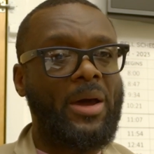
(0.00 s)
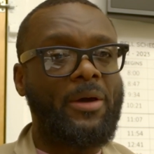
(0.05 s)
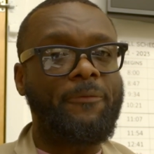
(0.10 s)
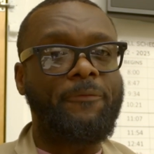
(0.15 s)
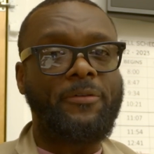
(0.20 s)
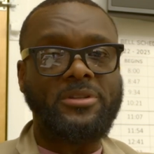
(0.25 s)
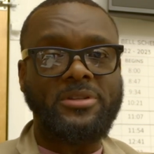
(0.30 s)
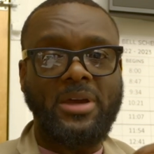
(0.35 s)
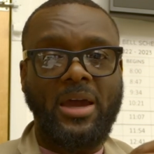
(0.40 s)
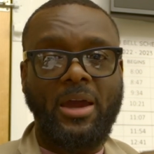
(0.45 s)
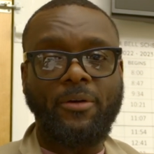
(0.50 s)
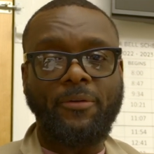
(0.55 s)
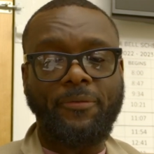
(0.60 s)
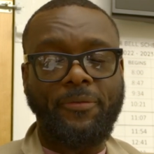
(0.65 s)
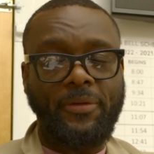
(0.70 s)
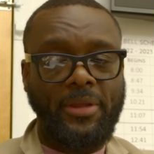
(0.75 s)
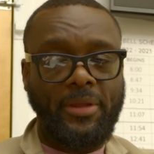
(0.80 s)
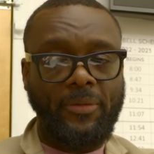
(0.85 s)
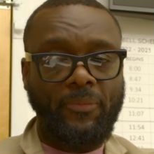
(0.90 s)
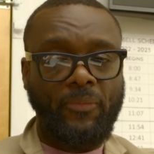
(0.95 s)

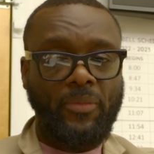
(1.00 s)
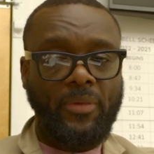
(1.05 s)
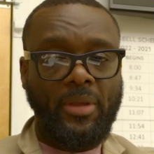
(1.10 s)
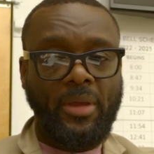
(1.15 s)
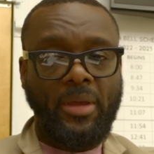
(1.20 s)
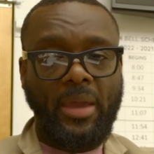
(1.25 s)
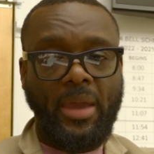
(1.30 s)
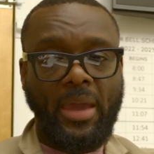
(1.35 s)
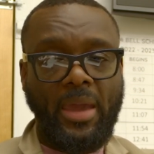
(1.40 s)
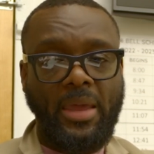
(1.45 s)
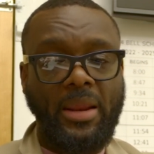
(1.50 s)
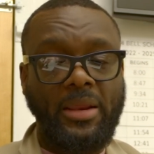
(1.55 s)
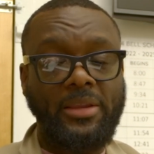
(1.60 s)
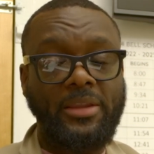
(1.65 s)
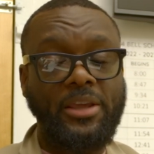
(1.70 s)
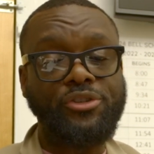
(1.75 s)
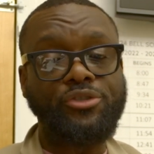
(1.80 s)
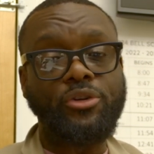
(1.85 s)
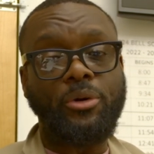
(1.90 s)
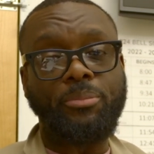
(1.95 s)
photography and
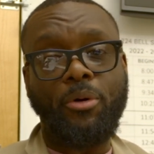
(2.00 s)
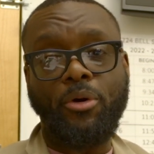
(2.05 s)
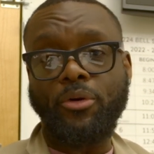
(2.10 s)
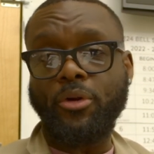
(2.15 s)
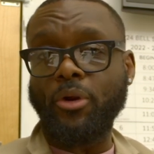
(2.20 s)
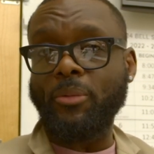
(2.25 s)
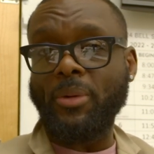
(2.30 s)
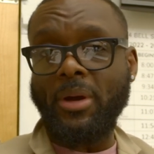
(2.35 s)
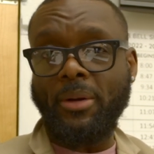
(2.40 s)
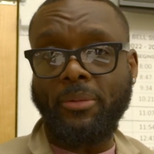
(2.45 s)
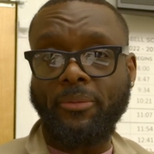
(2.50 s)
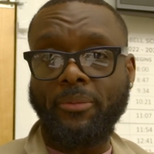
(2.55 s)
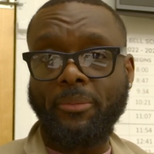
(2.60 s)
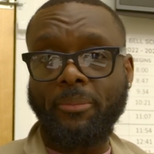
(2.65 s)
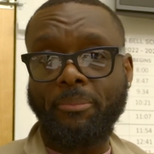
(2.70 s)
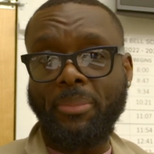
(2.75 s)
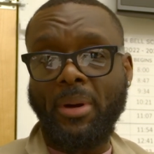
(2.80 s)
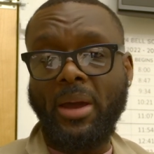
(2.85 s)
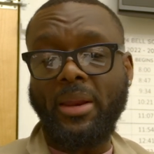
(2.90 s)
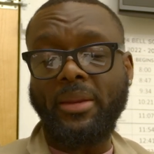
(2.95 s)
additional partner around
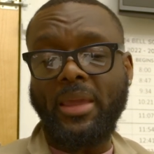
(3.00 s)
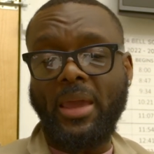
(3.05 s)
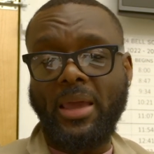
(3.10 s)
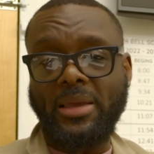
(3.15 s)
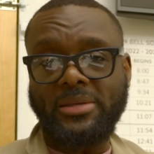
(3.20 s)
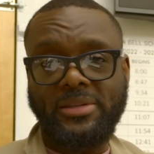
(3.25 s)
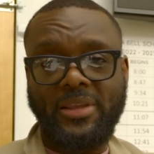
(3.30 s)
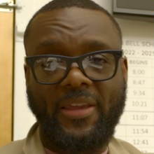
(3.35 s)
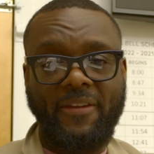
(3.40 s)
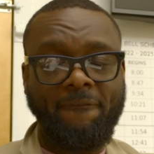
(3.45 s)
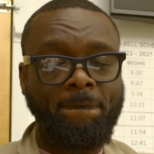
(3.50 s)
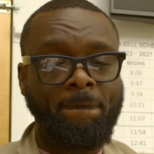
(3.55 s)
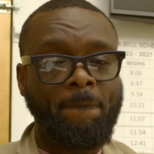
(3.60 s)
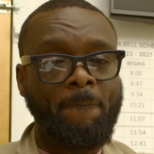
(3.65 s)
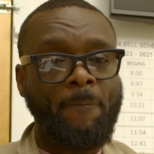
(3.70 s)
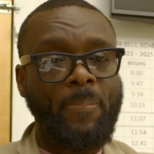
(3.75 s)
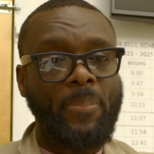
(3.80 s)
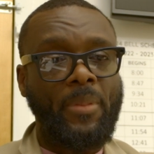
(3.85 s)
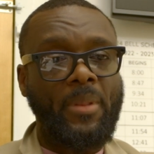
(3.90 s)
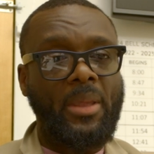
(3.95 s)
podcasting.
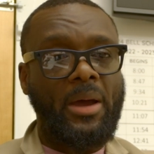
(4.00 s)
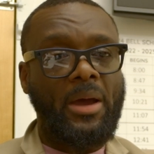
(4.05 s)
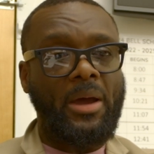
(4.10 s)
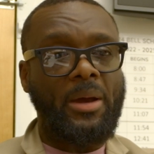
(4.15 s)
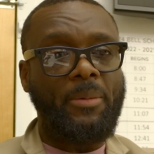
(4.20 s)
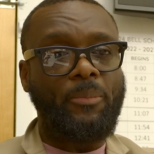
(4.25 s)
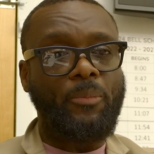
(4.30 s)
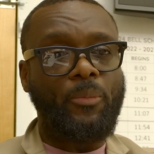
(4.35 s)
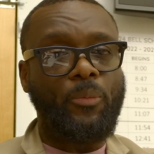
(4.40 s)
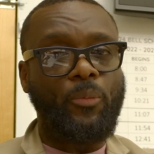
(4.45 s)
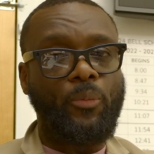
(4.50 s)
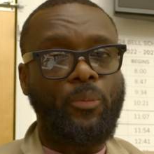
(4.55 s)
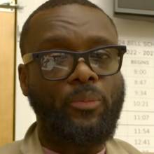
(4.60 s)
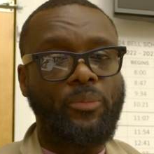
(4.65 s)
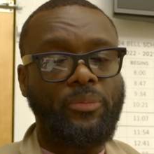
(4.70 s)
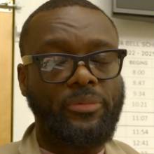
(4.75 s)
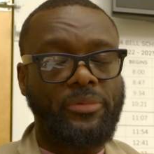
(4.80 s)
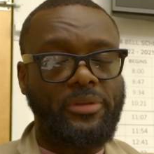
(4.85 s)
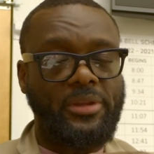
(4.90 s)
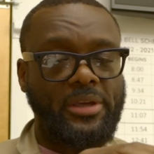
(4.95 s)

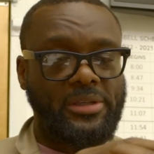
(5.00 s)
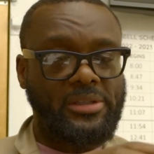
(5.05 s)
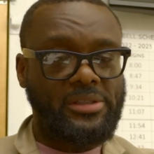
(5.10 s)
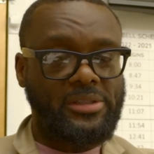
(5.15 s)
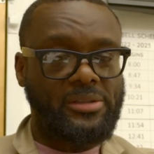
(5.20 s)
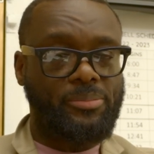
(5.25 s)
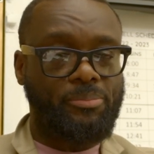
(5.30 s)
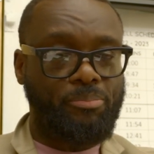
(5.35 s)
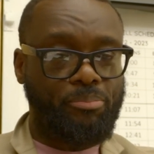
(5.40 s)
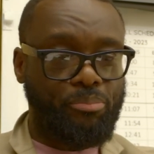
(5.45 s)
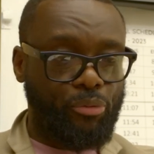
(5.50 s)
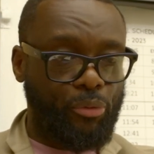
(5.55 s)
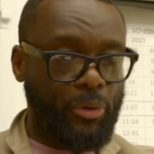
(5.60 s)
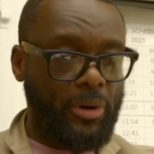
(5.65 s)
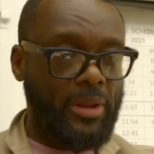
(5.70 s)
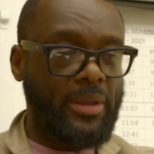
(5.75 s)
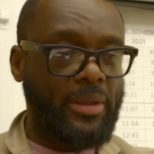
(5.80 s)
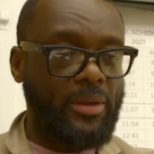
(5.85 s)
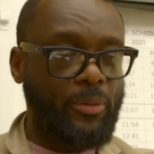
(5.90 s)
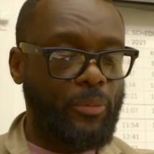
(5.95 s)
This
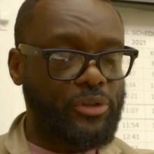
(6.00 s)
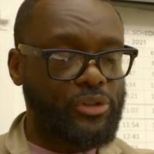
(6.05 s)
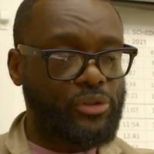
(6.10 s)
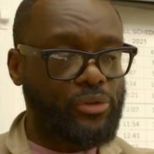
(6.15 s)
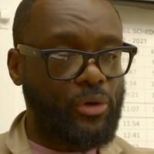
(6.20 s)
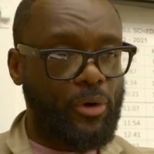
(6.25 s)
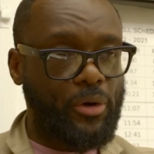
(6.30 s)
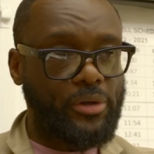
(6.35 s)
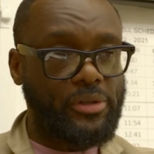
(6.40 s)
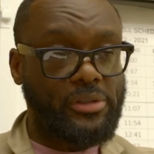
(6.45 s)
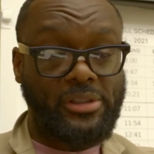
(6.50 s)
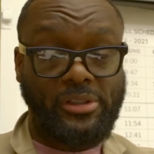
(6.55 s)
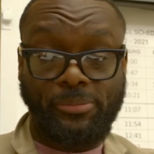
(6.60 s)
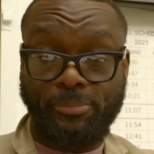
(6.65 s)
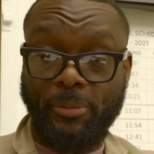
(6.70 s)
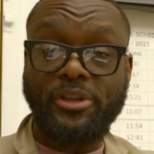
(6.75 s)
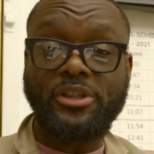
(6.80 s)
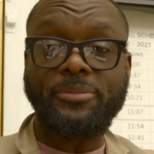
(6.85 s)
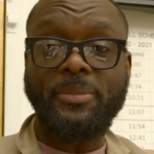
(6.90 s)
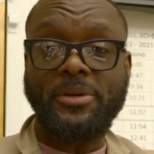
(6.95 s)
spring, the
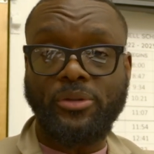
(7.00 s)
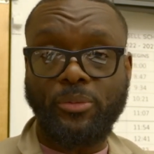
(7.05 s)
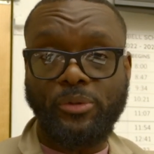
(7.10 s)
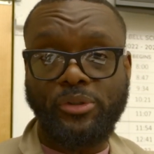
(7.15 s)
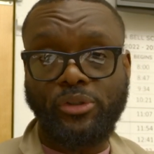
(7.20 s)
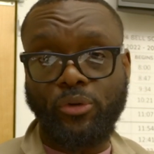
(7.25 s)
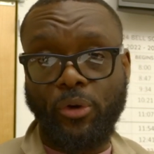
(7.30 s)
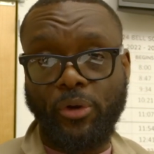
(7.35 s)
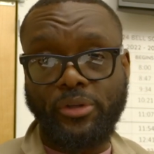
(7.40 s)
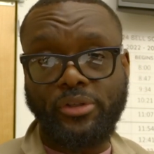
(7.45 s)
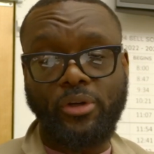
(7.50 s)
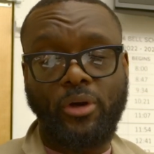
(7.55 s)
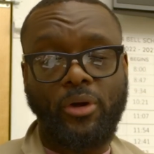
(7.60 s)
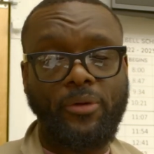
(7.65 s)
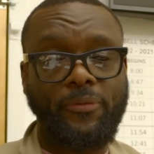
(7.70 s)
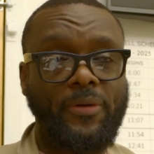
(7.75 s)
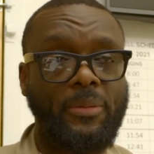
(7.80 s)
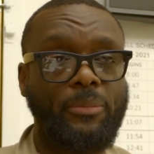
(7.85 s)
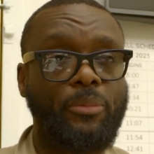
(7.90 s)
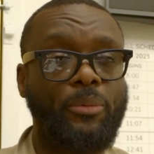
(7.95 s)
spring semester, which starts on
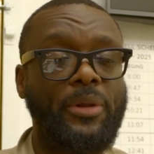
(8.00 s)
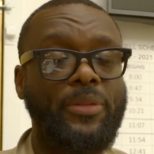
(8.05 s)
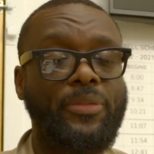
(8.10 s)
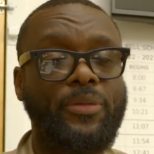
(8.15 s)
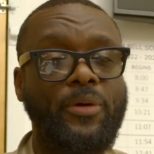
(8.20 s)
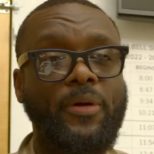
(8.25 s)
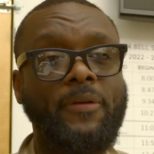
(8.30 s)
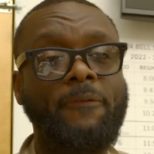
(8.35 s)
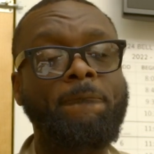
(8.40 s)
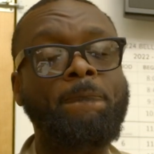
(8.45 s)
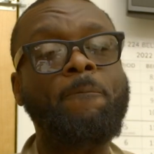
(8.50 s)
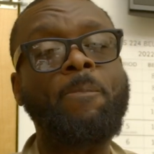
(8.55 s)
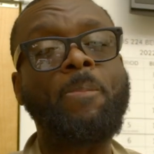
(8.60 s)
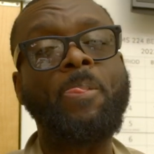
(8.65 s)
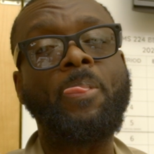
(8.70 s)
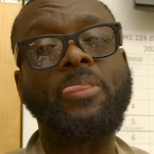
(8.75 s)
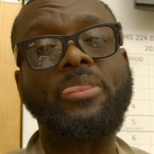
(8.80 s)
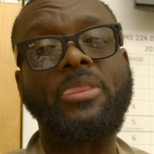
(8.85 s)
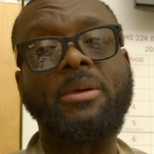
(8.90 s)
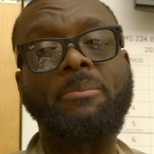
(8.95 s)
February 3rd,
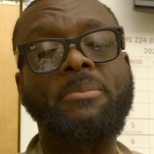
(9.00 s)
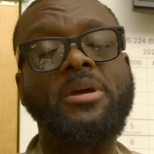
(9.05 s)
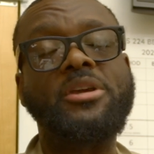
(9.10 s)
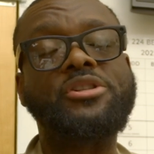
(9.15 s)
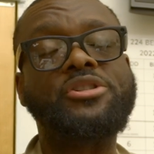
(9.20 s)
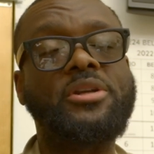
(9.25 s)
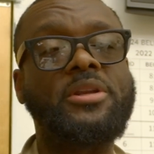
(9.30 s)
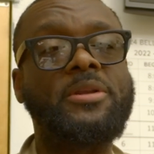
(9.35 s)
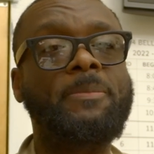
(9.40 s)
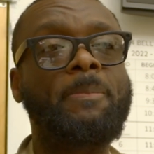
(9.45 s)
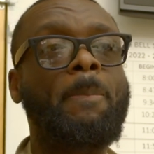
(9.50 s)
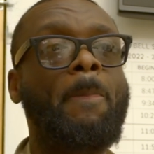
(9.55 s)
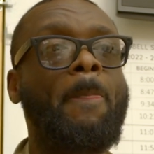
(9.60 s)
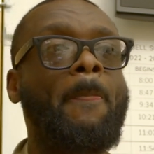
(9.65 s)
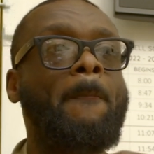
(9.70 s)
the mission